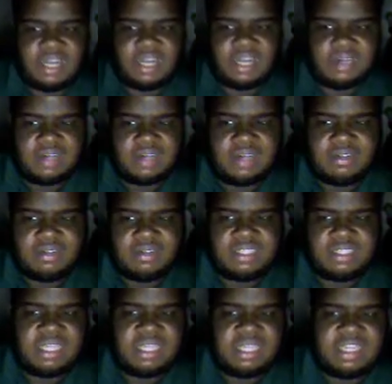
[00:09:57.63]
the retro
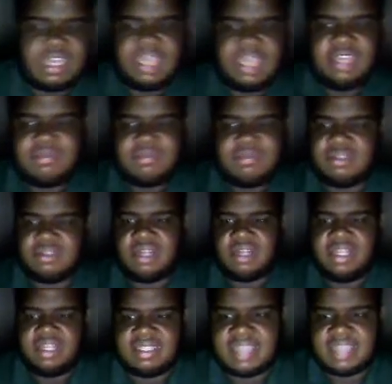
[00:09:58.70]
consoles are like
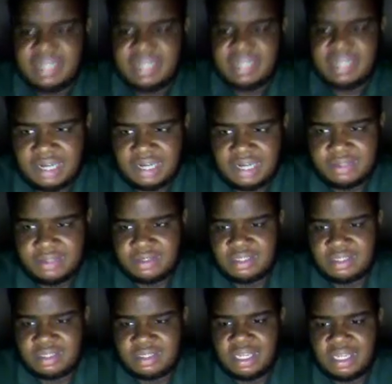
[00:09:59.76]
usually
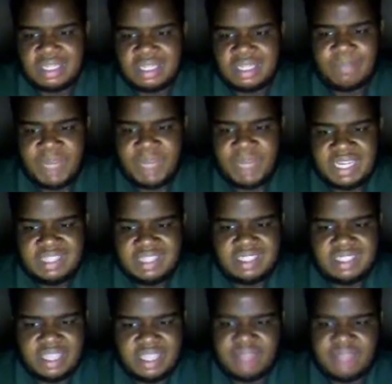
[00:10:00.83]
$40 and the
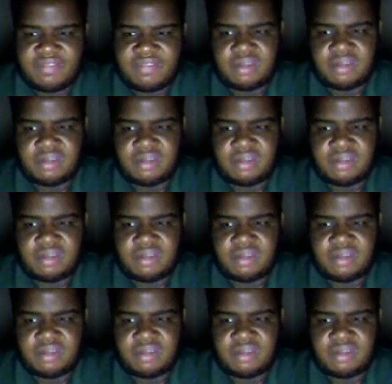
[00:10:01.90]
games are like